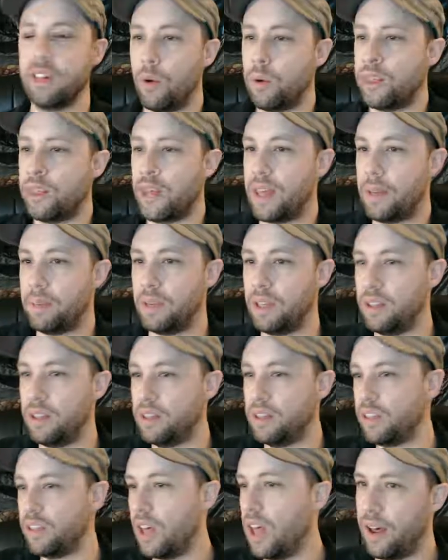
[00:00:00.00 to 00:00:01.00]
what that
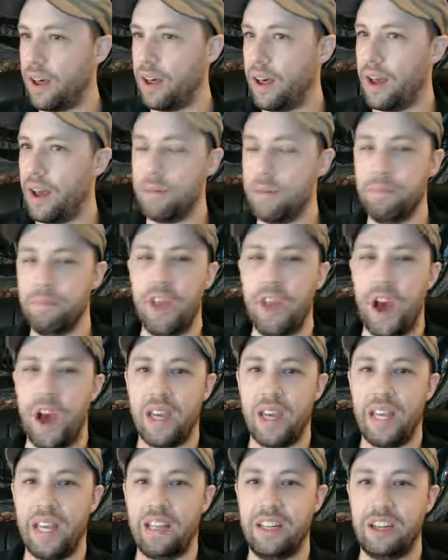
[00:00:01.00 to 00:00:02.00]
means. I'm
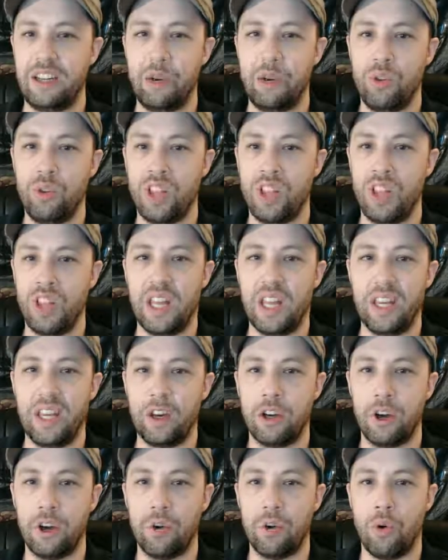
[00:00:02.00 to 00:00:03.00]
not into the
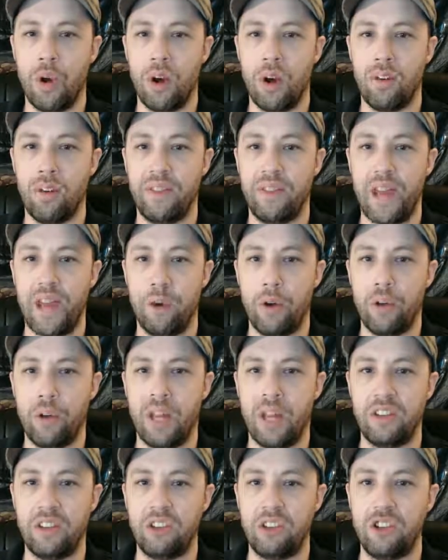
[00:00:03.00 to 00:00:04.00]
lingo of
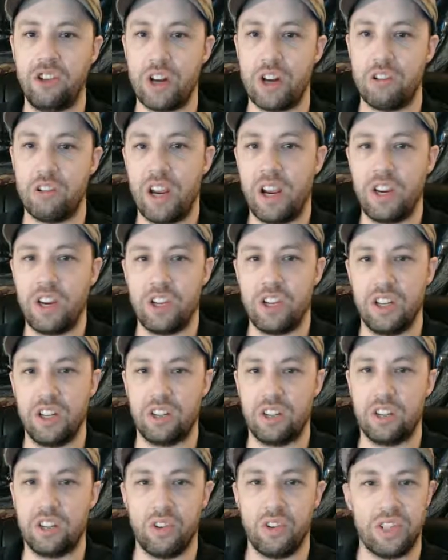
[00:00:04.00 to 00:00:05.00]
nowadays generation,
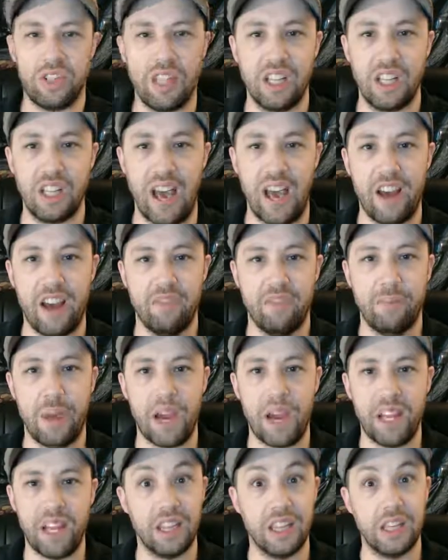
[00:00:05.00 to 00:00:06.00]
so it's a little out of
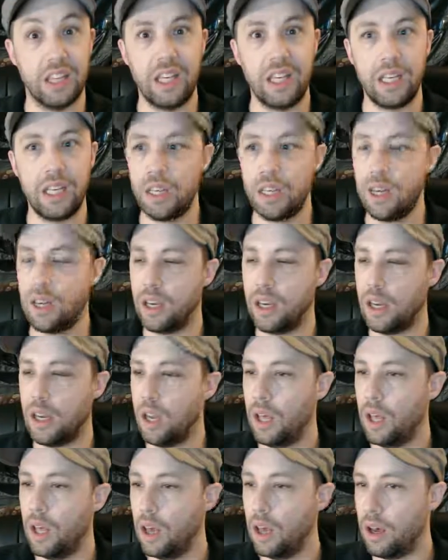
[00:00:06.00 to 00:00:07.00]
my league
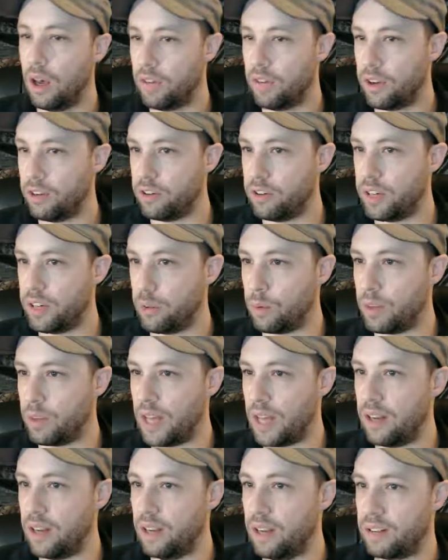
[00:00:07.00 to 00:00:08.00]
of understanding what
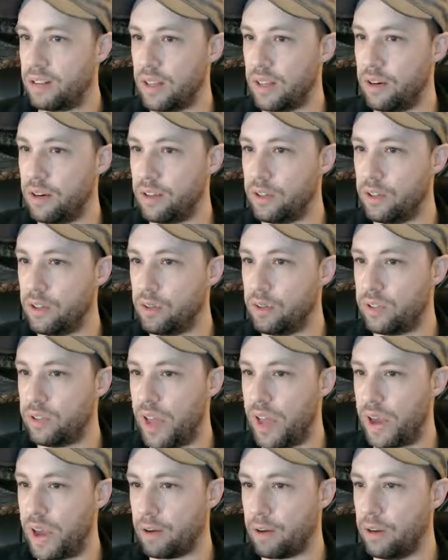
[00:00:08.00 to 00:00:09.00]
that is. I don't use
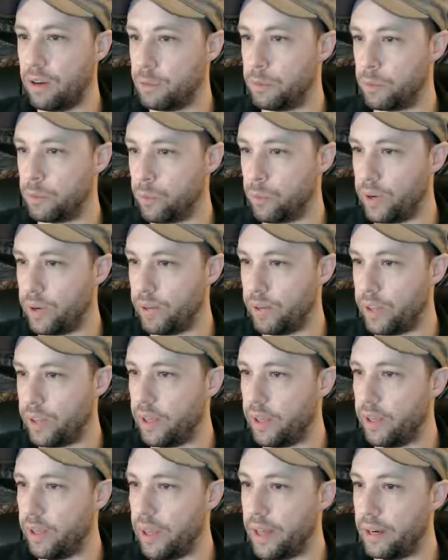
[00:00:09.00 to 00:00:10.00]
acronyms or whatever the
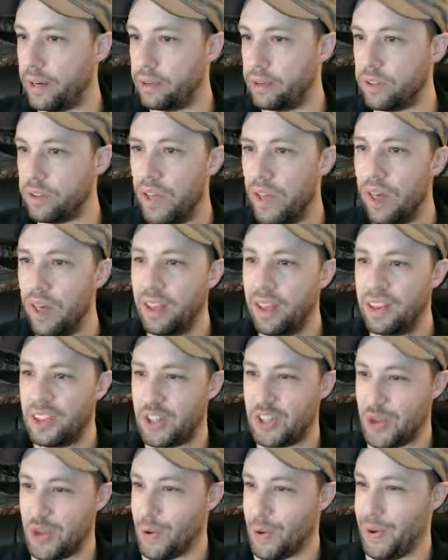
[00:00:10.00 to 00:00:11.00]
hell that is.
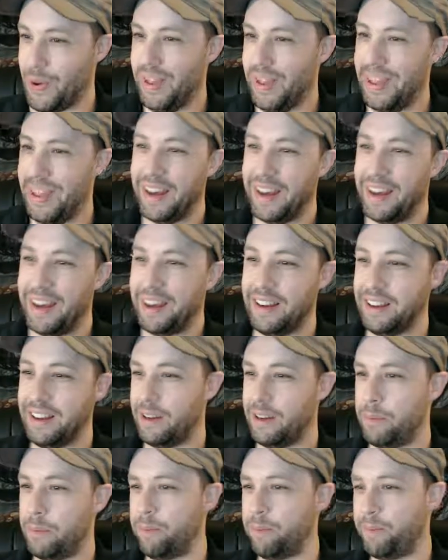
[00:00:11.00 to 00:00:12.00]
So,
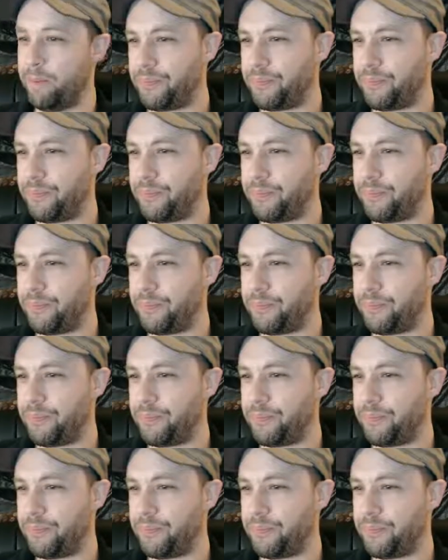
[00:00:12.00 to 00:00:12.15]
um,